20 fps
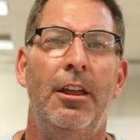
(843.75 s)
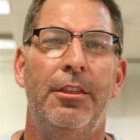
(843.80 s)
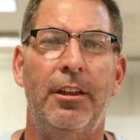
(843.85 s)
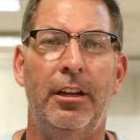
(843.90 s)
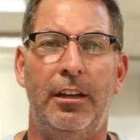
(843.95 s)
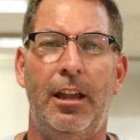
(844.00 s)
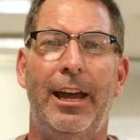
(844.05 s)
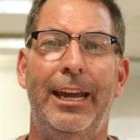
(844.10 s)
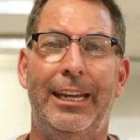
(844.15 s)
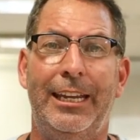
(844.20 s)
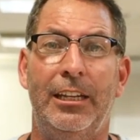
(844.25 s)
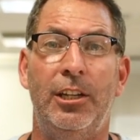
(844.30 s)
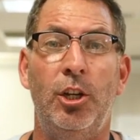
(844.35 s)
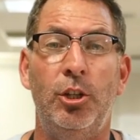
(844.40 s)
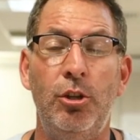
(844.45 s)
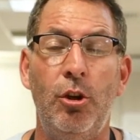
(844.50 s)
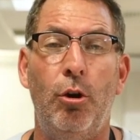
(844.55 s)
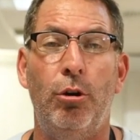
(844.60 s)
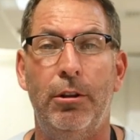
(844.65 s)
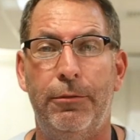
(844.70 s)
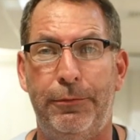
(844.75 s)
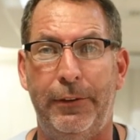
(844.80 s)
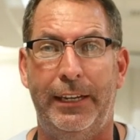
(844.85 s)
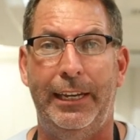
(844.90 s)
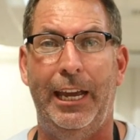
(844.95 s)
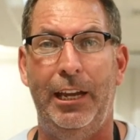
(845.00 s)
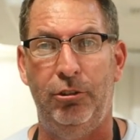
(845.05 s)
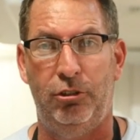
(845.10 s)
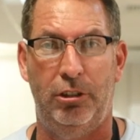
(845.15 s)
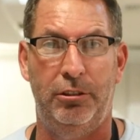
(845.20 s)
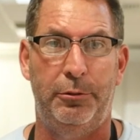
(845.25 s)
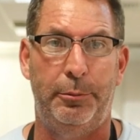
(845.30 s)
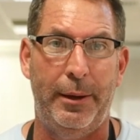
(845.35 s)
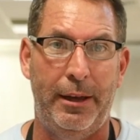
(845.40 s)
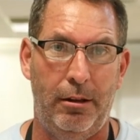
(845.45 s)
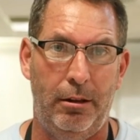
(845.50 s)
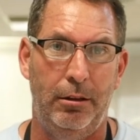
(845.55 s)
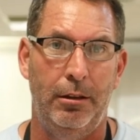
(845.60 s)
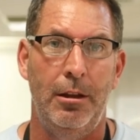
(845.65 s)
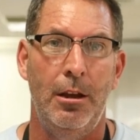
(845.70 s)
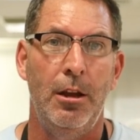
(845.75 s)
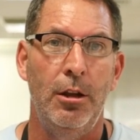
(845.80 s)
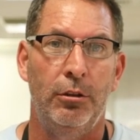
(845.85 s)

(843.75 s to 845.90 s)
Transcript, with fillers: the like and the notifications bell